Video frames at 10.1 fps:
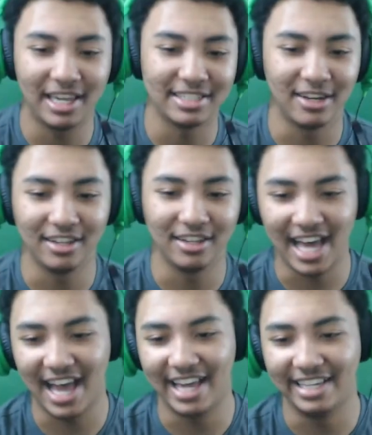It's all
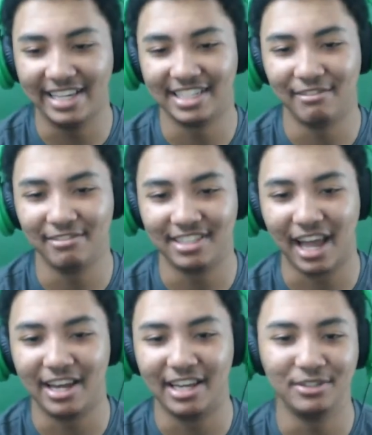lies and
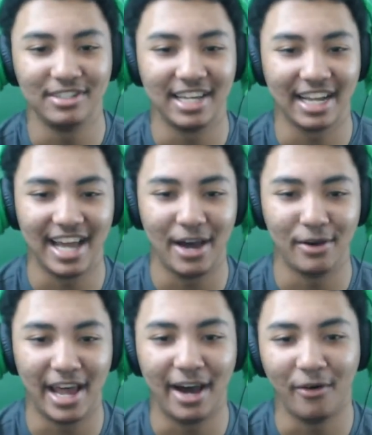everything. I need you to take it down
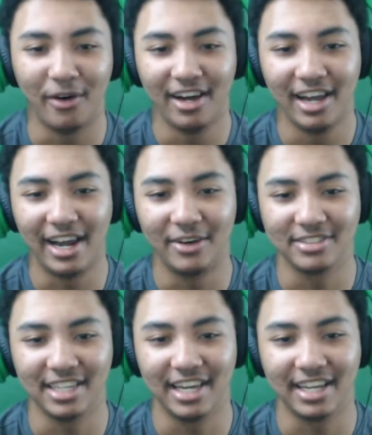now." And I
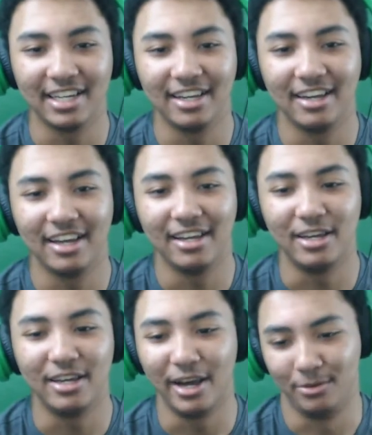was like,
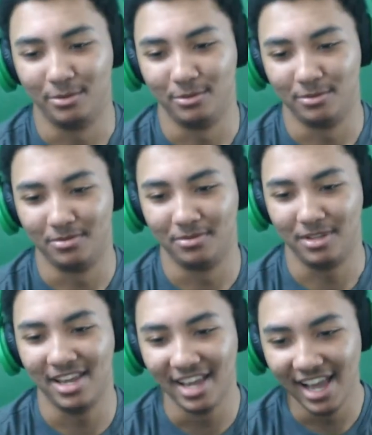"No."
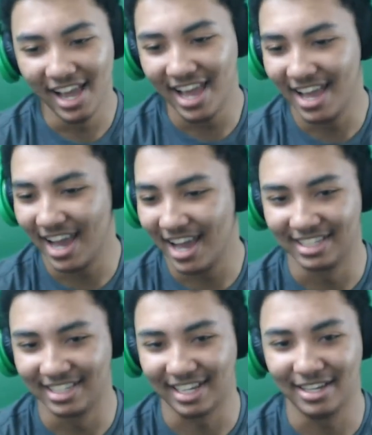I was
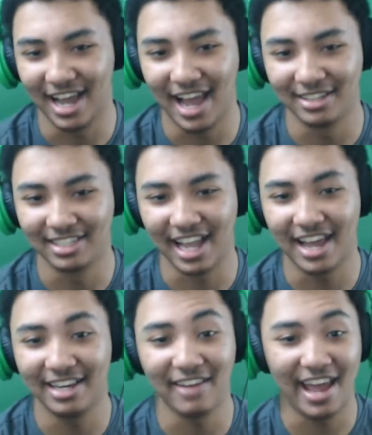like, "No." I was like,
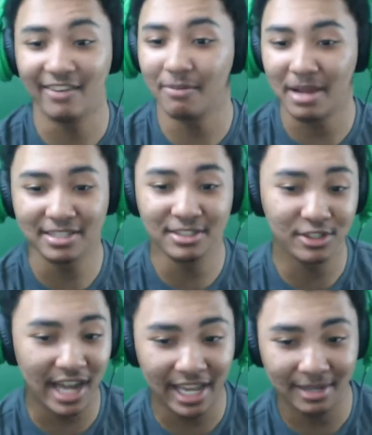I never mentioned your
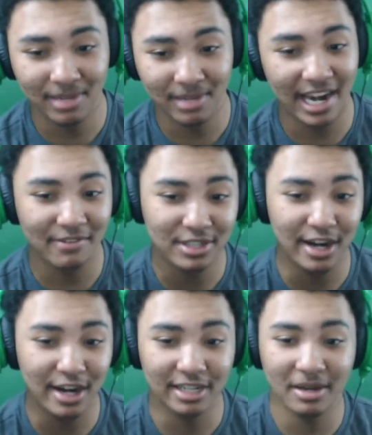name. I never
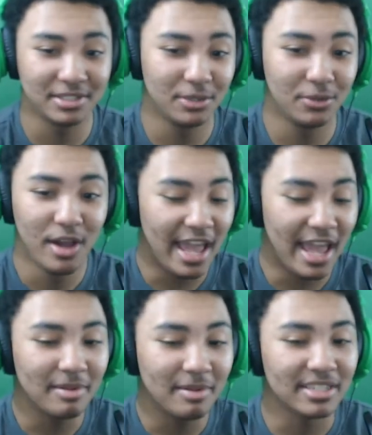talked about you.
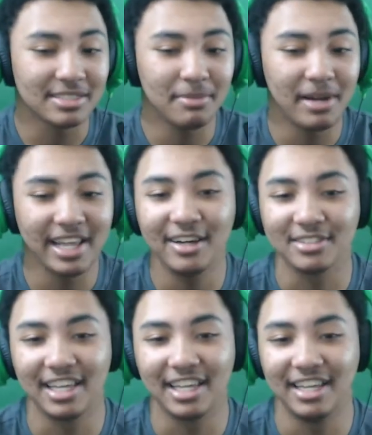It could be about somebody
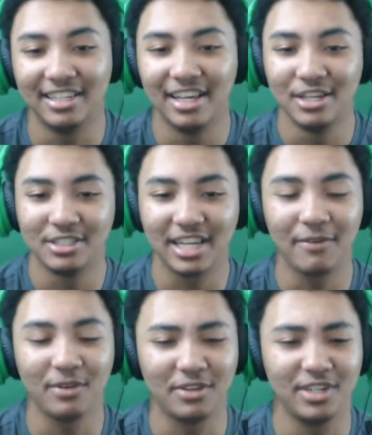else." And then she
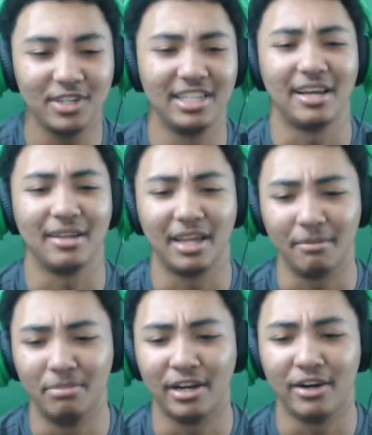got really like
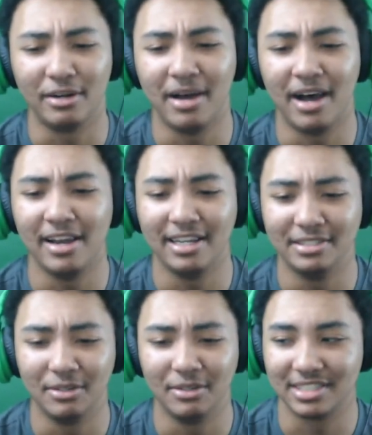butthurt about it,
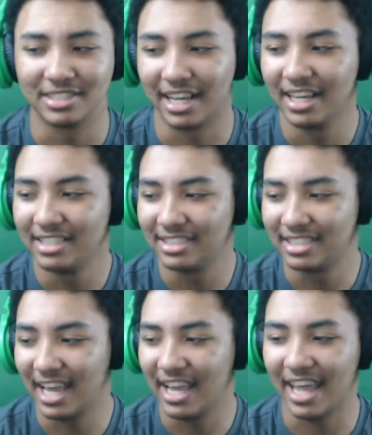and she was like
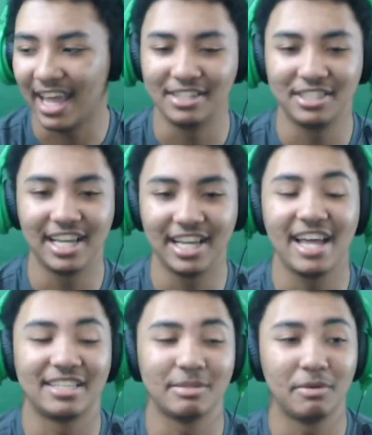saying, and then she
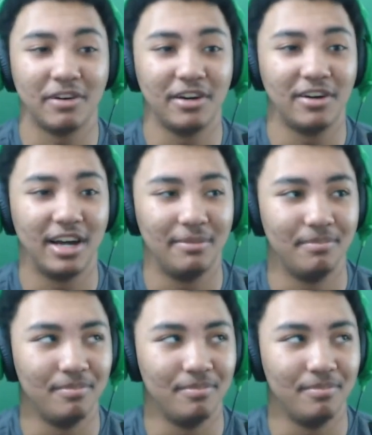got some of her